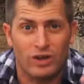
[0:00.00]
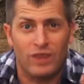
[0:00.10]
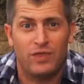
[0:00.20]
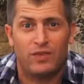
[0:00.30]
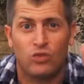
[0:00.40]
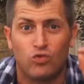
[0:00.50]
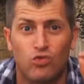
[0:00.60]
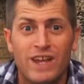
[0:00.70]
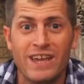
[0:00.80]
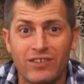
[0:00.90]
And I think the
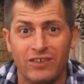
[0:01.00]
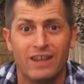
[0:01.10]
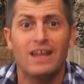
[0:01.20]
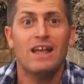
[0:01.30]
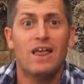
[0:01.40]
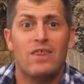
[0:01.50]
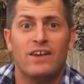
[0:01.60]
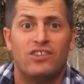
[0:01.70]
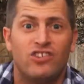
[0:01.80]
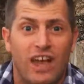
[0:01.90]
reason
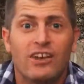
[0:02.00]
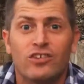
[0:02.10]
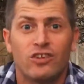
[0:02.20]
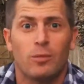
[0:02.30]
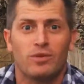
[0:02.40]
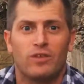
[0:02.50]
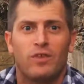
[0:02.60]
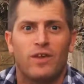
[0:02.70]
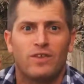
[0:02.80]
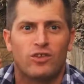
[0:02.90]
they changed so much, the
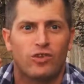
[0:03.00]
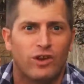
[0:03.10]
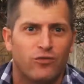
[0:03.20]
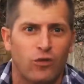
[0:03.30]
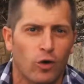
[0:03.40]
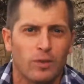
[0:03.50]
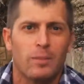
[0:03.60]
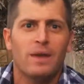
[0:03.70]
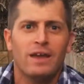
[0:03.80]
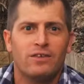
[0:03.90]
thing that transformed
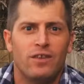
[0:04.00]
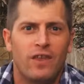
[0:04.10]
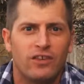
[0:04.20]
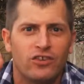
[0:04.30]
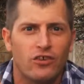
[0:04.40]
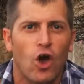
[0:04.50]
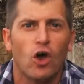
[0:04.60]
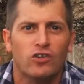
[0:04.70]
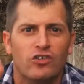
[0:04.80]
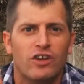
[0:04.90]
them, is that they
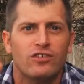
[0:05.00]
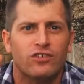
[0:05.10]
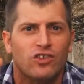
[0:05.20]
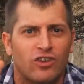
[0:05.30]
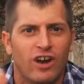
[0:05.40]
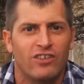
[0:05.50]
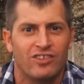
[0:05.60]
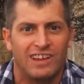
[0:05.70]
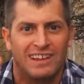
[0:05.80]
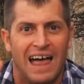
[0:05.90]
saw Jesus Christ
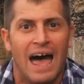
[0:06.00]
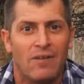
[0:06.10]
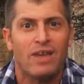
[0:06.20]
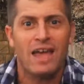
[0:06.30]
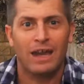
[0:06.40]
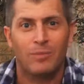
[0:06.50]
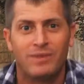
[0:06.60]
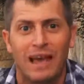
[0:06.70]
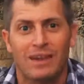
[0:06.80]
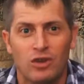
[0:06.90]
alive. And I'm
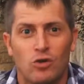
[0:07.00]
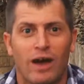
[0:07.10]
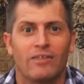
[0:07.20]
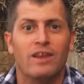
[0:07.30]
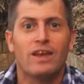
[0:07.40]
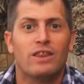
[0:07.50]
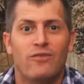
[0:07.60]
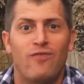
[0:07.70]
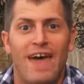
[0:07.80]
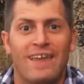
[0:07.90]
telling you guys, the
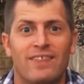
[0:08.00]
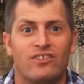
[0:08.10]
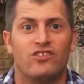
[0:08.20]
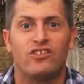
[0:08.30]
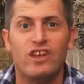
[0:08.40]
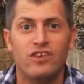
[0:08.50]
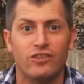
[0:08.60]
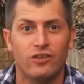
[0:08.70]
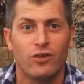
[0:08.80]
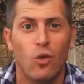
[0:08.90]
fact that
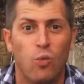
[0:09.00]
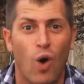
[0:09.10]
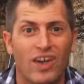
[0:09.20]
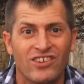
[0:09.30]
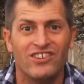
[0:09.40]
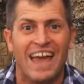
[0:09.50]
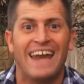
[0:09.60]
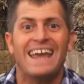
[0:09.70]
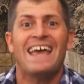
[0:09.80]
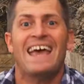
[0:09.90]
Jesus was
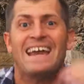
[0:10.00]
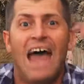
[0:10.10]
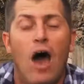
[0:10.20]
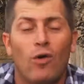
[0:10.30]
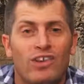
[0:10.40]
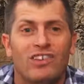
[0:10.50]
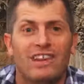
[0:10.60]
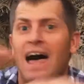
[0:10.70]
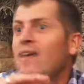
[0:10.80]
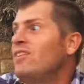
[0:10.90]
dead and now he's
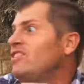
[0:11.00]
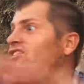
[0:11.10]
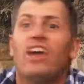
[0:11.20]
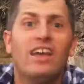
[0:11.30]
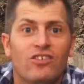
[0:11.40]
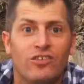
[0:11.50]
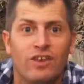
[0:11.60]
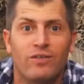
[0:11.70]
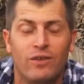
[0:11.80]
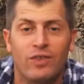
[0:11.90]
alive, it changes
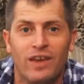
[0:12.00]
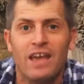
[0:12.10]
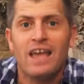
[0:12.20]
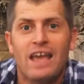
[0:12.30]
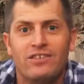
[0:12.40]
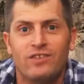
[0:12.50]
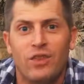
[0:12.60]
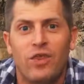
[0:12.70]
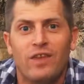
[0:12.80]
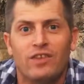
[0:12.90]
everything. It's the
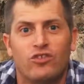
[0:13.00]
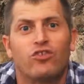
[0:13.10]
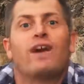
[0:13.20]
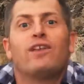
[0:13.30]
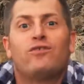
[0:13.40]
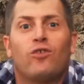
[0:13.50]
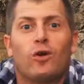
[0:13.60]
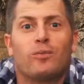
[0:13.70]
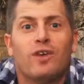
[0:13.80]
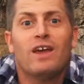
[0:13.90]
thing that
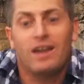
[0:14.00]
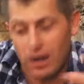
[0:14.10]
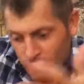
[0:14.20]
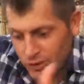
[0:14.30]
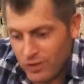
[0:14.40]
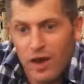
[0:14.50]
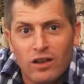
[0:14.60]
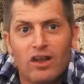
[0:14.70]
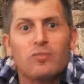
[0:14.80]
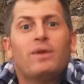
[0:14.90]
transforms not only their
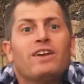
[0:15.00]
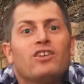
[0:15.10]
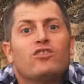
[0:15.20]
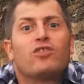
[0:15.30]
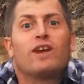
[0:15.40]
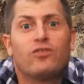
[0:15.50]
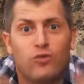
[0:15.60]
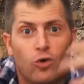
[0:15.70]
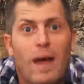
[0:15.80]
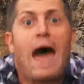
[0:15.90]
lives, but it can
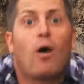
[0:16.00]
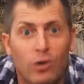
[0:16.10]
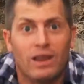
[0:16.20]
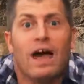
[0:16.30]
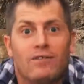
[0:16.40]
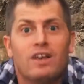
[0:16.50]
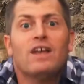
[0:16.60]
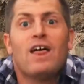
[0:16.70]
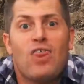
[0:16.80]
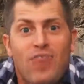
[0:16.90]
transform our lives.
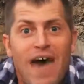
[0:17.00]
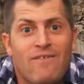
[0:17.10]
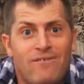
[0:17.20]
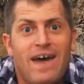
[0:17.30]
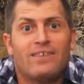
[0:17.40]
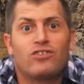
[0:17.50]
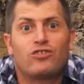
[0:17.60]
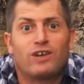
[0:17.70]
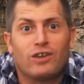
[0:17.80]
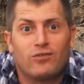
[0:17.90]
That fact has
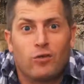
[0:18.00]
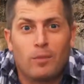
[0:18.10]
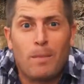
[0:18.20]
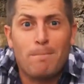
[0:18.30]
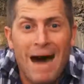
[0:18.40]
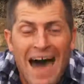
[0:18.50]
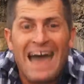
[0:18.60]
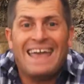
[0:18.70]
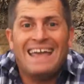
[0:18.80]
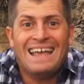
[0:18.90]
transformed
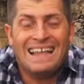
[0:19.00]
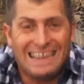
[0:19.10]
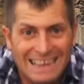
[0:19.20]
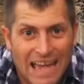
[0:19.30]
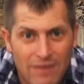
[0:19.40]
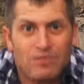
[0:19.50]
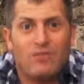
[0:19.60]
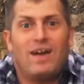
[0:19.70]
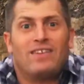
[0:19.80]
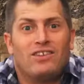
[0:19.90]
my life. The
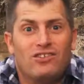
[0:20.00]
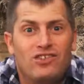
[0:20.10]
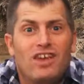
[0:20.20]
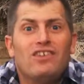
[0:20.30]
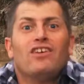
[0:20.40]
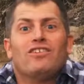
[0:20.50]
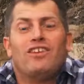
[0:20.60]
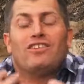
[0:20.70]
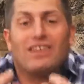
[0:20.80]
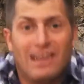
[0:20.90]
fact that Jesus
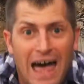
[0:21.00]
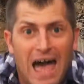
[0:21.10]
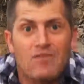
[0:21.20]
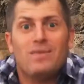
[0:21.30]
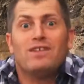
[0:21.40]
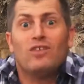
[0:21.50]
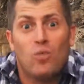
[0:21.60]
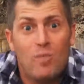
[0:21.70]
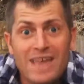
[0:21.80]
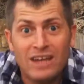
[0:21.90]
is alive means
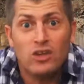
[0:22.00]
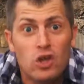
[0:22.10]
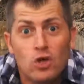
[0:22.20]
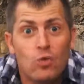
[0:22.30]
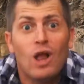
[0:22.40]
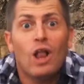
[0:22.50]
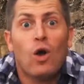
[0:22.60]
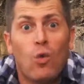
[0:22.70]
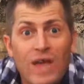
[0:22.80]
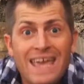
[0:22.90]
that me and you,
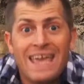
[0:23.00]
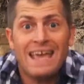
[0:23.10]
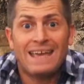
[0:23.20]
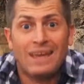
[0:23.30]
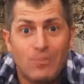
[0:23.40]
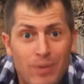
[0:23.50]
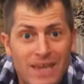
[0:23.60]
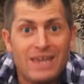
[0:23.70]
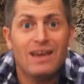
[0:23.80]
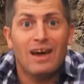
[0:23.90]
we can
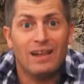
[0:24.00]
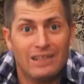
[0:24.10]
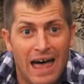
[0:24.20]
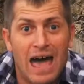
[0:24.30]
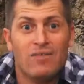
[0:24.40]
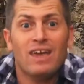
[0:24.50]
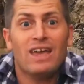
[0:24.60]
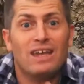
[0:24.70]
be alive.